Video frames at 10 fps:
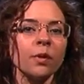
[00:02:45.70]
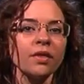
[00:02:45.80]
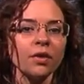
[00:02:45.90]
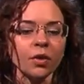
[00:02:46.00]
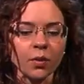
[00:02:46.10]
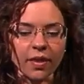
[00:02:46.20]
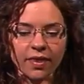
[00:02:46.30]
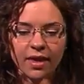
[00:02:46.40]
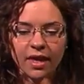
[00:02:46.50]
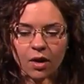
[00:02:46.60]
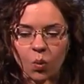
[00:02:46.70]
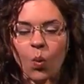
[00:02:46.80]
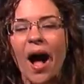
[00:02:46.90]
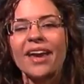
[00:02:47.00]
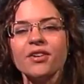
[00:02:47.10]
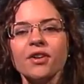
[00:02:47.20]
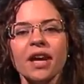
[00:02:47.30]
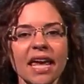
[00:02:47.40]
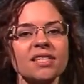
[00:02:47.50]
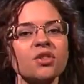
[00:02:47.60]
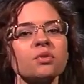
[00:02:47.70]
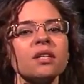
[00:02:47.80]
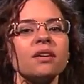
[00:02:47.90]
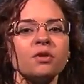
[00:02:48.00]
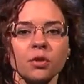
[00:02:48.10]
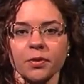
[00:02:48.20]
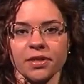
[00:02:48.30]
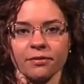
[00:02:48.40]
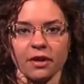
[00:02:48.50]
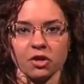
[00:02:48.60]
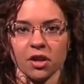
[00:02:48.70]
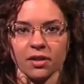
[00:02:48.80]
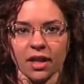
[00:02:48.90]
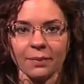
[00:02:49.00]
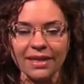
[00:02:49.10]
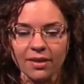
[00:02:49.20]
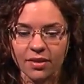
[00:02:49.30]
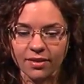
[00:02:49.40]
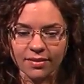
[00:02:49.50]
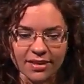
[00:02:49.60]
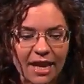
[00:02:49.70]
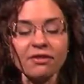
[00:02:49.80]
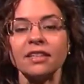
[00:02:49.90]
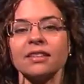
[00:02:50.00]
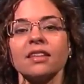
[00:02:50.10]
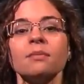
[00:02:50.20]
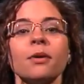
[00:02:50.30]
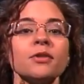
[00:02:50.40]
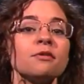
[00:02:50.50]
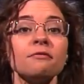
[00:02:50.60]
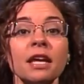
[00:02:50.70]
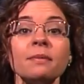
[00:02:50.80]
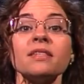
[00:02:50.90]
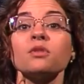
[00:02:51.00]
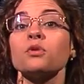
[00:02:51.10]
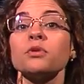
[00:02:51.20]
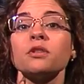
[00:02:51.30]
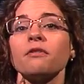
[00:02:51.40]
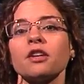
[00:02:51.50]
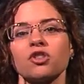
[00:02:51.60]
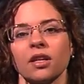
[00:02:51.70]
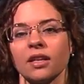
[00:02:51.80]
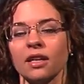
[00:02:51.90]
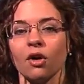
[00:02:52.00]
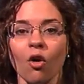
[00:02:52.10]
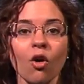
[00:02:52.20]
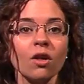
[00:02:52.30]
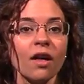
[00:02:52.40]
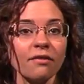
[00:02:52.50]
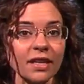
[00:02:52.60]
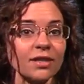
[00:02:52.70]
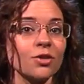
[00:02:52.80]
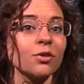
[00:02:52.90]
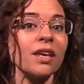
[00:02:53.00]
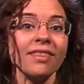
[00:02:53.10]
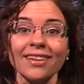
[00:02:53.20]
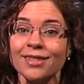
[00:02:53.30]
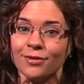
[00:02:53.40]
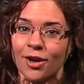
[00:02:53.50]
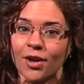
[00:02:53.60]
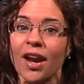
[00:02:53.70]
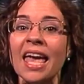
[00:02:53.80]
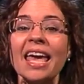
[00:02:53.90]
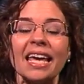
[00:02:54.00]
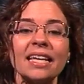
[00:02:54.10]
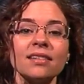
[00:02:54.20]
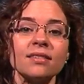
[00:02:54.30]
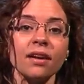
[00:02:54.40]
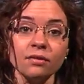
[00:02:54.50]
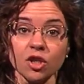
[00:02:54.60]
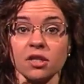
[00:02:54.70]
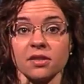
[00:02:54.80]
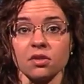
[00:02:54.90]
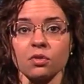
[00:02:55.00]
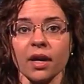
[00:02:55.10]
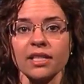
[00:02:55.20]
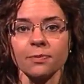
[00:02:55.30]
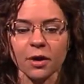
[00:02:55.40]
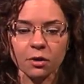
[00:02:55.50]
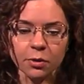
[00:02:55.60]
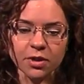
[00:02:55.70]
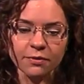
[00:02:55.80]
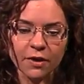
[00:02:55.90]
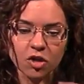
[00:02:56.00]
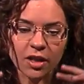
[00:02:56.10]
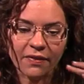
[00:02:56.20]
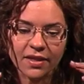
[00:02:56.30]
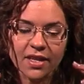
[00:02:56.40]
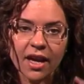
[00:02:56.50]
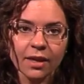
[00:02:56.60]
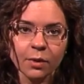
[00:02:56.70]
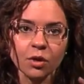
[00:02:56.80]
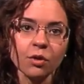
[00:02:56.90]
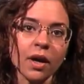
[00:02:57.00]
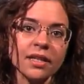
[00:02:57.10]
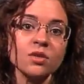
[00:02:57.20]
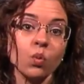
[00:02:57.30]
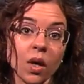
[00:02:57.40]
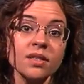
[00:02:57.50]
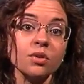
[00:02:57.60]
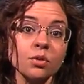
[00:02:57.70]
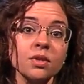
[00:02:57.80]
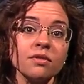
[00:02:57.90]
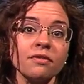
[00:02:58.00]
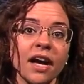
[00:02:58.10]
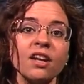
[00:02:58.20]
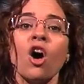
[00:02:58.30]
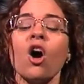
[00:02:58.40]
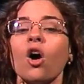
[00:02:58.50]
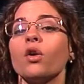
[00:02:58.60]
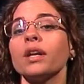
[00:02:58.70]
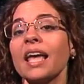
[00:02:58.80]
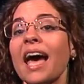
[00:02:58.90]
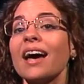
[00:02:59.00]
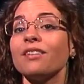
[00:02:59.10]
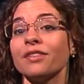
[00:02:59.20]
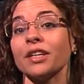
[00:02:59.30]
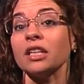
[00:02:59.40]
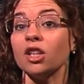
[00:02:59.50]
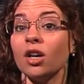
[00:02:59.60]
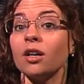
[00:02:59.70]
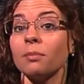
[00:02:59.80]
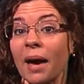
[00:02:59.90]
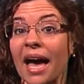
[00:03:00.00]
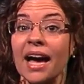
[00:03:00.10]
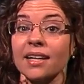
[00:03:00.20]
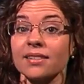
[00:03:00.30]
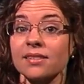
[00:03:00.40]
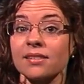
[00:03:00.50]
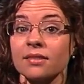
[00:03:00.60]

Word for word: with you the wider history of crucifixion. I mean, definitely the most famous crucifixion in all of history thus far is of Jesus Christ. But crucifixion at the time when Christ was crucified already had a very long past.